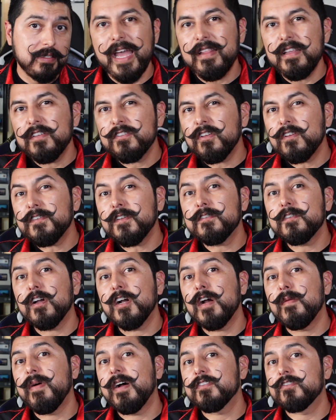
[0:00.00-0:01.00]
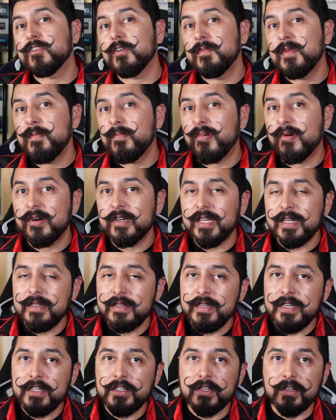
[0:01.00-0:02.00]
And let's also talk about some
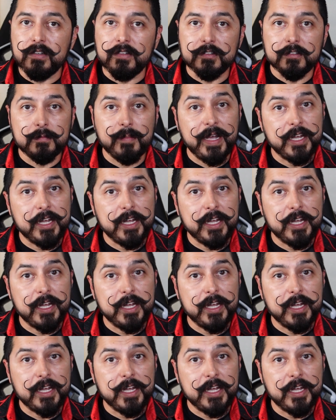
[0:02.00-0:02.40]
important details.